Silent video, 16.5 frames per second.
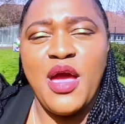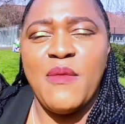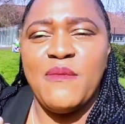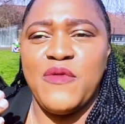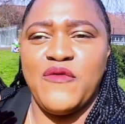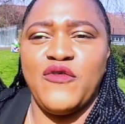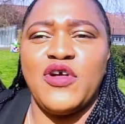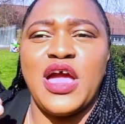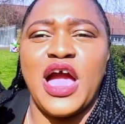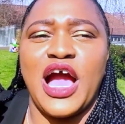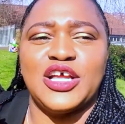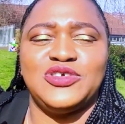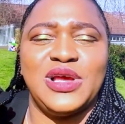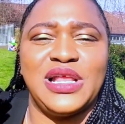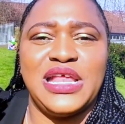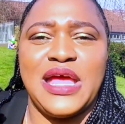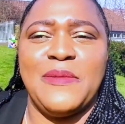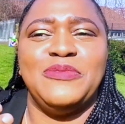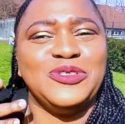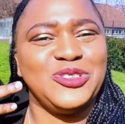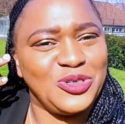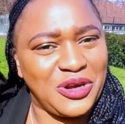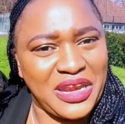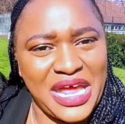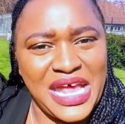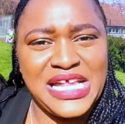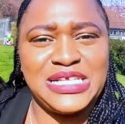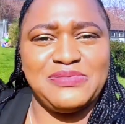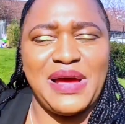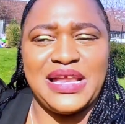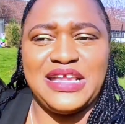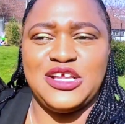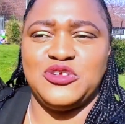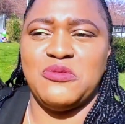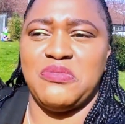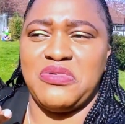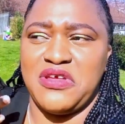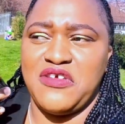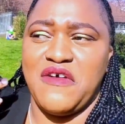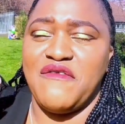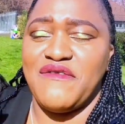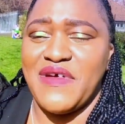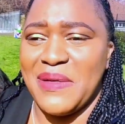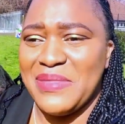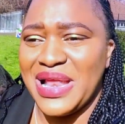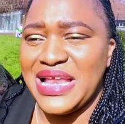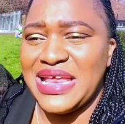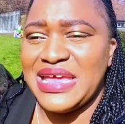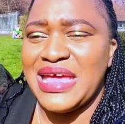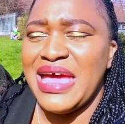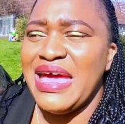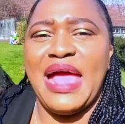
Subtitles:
before you're actually able to raise money to bring your family.